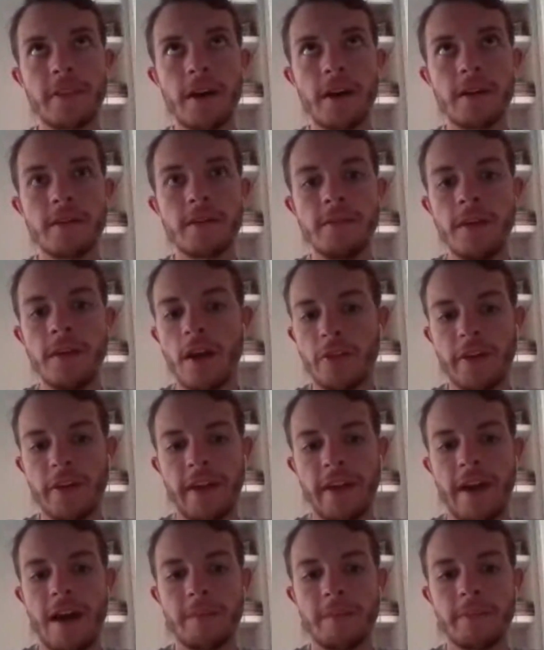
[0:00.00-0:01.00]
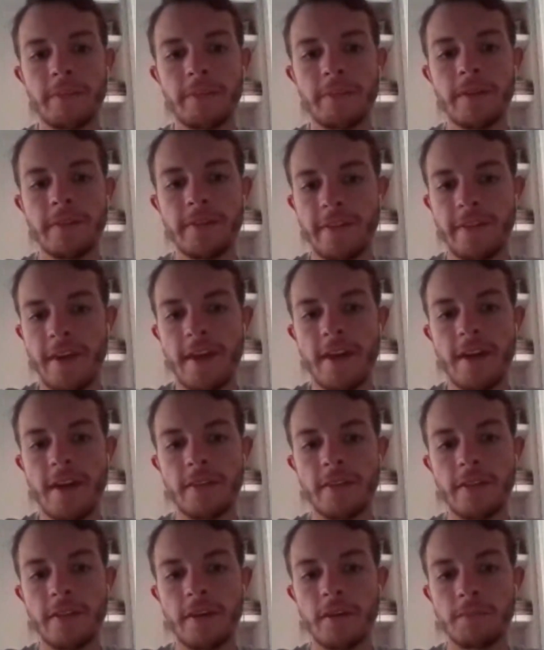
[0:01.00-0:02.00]
that nothing happens
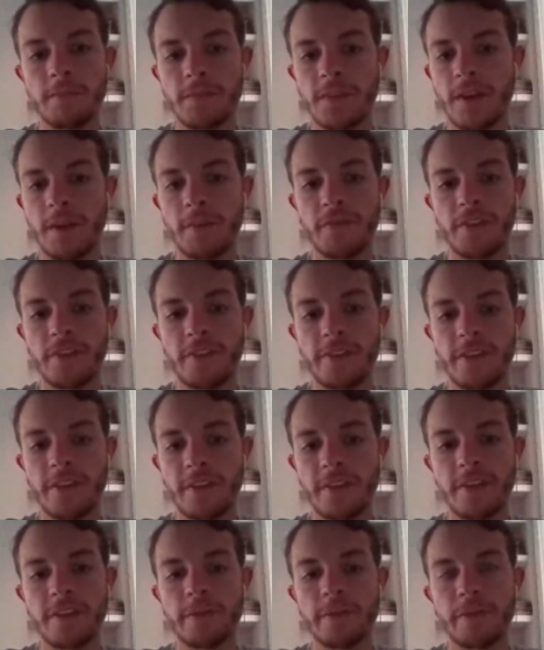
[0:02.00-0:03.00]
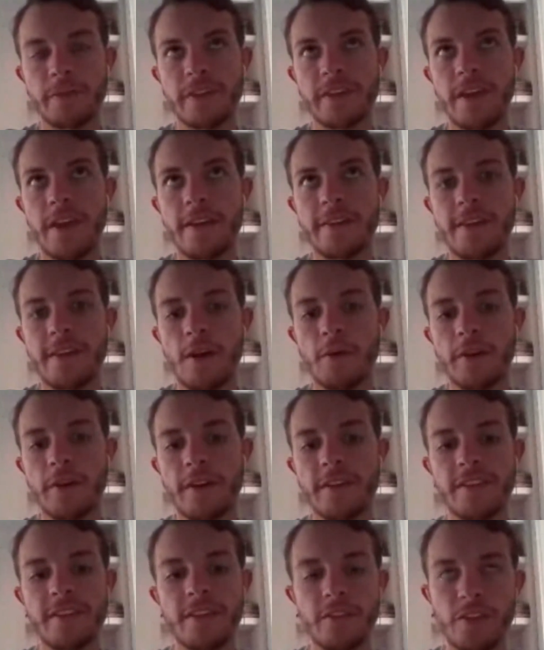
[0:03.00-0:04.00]
and the system stays how it
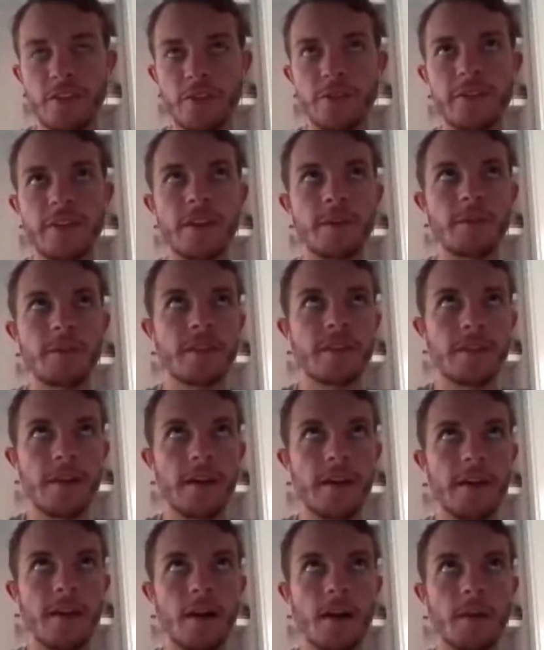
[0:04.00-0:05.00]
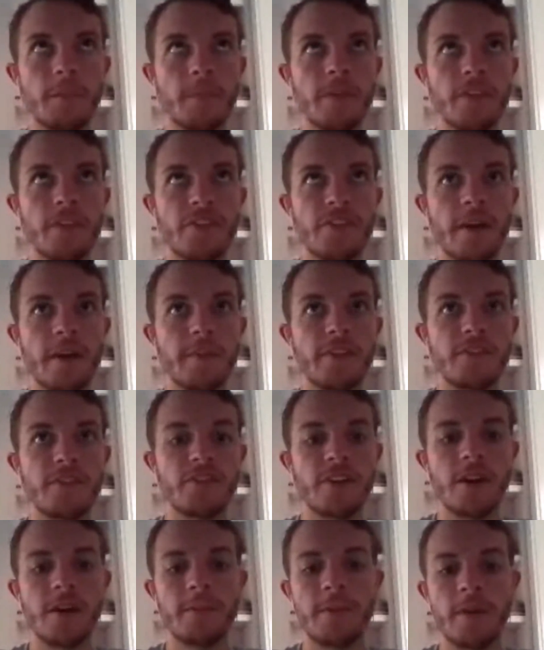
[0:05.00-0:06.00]
is. The two teams stay up in the
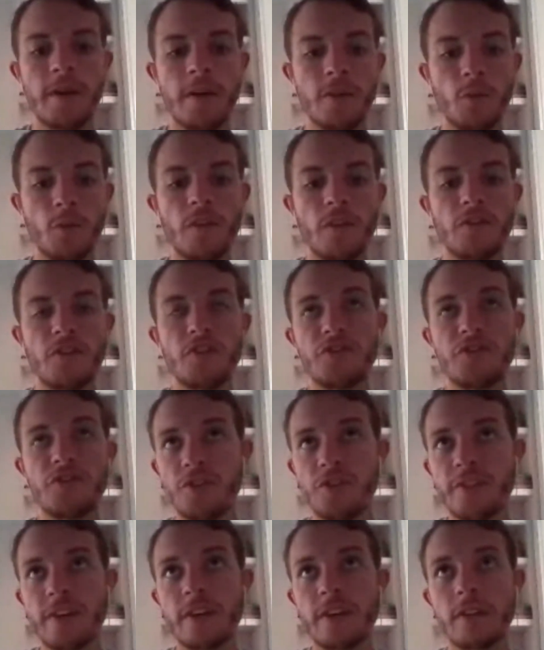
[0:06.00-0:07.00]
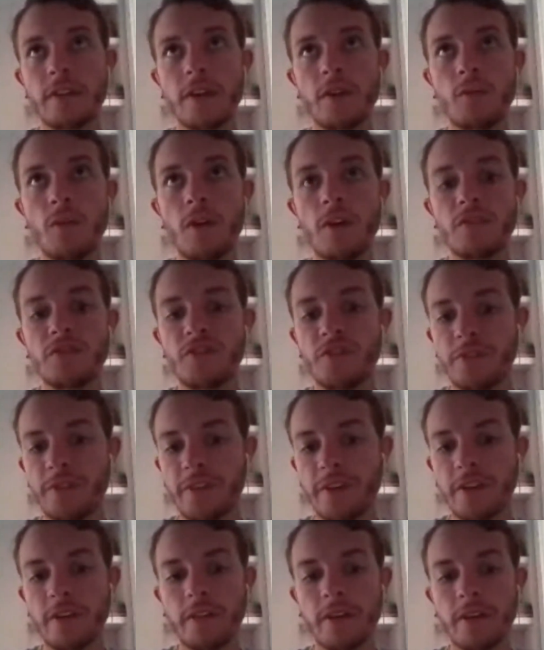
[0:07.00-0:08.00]
championship, and the ones who choose to go to League One choose
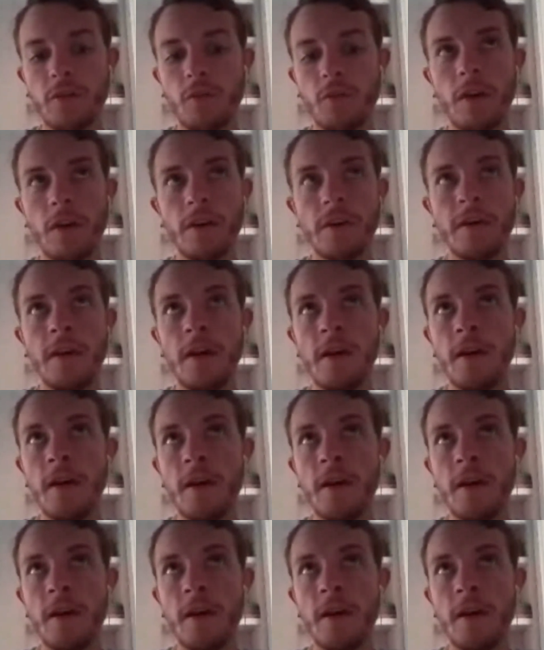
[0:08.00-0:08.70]
to go to League One.